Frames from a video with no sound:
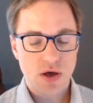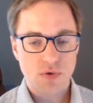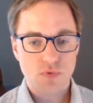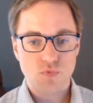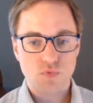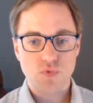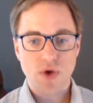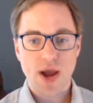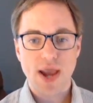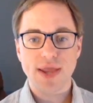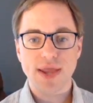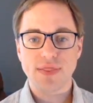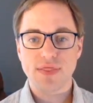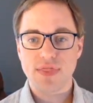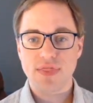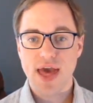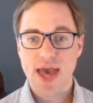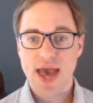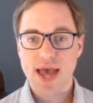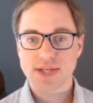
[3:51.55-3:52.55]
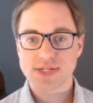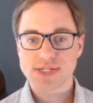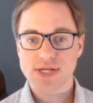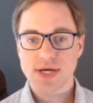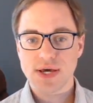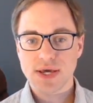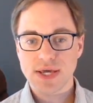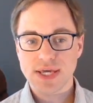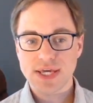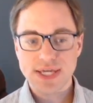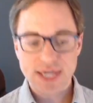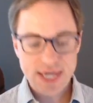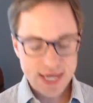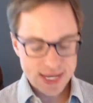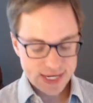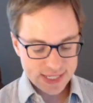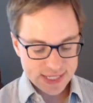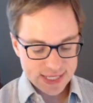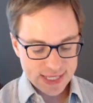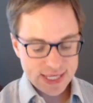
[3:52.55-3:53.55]
write that
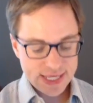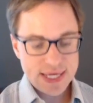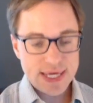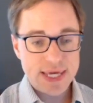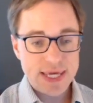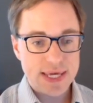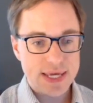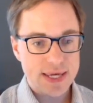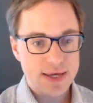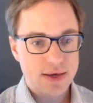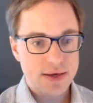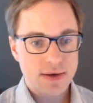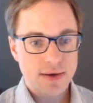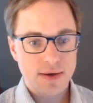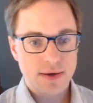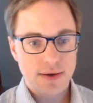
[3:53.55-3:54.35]
getKey